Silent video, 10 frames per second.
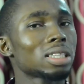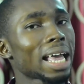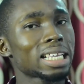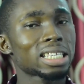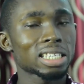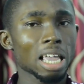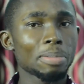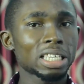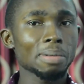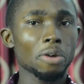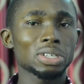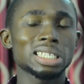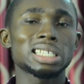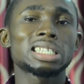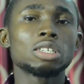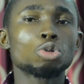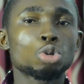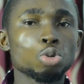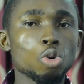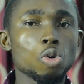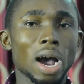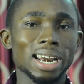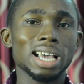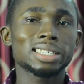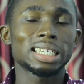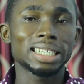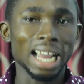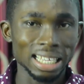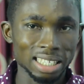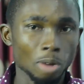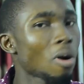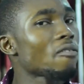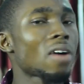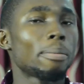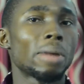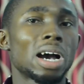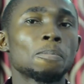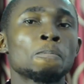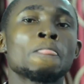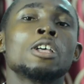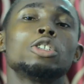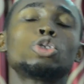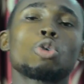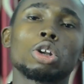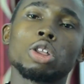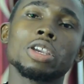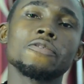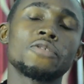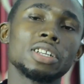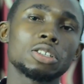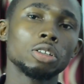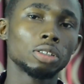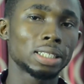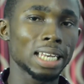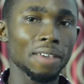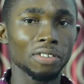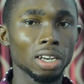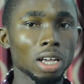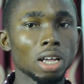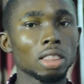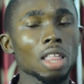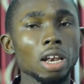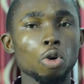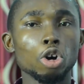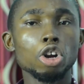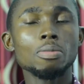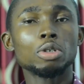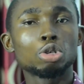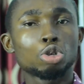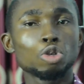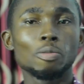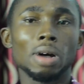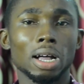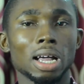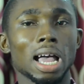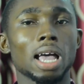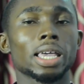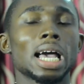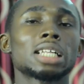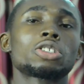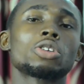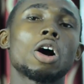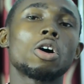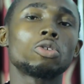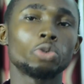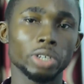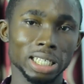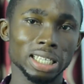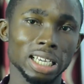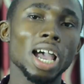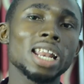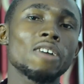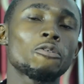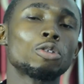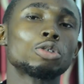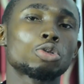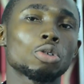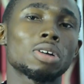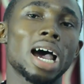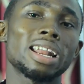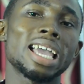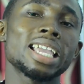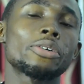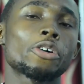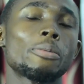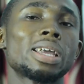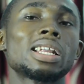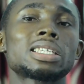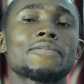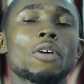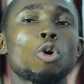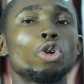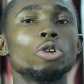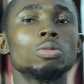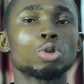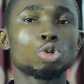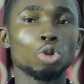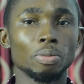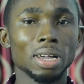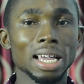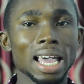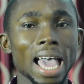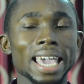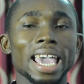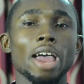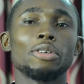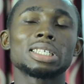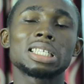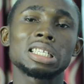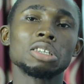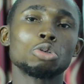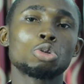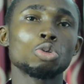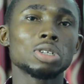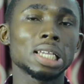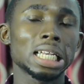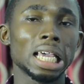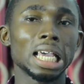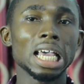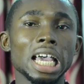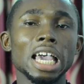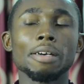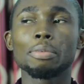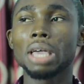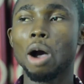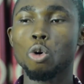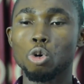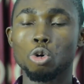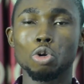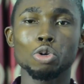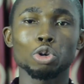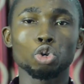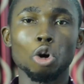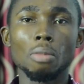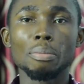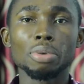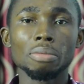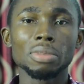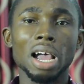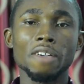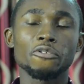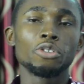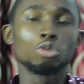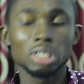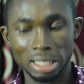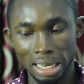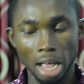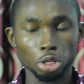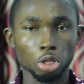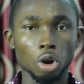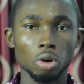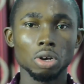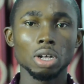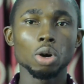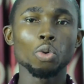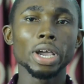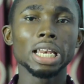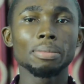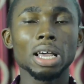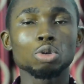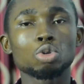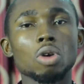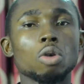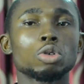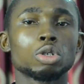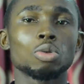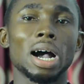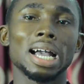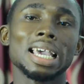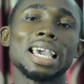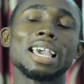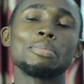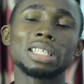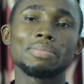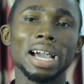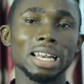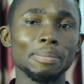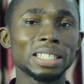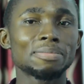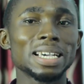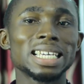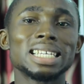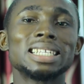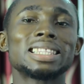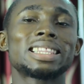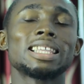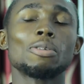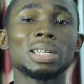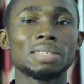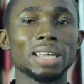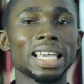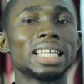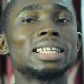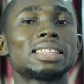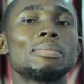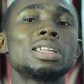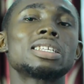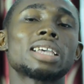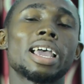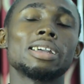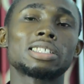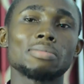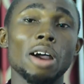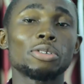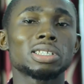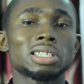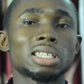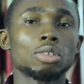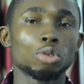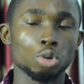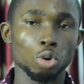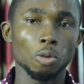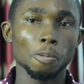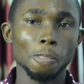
like say bit me resisting so and I said dust. I'm on farm. You took koto Infinix Note 11. Now the economy is so ma. At your own risk. And a phone so cry na. And you recommend except for economy is so. And you resisting so said the every hour we call normal beam na phone. So na talk. We need now so go so a bit man a bit my yin a bit my yin 10 minutes a tomorrow resisting show